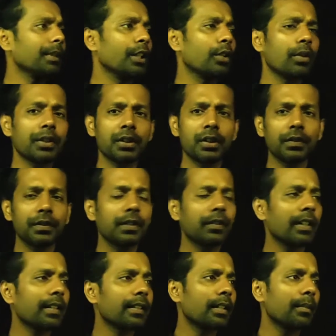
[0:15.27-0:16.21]
equation of the
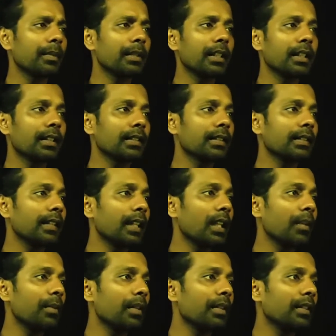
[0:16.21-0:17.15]
one sample t-test is
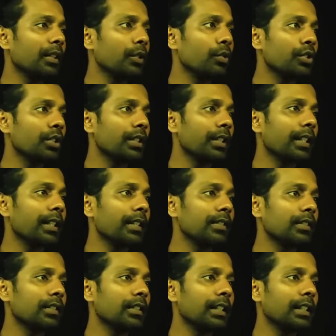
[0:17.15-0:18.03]
same as a usual t-test.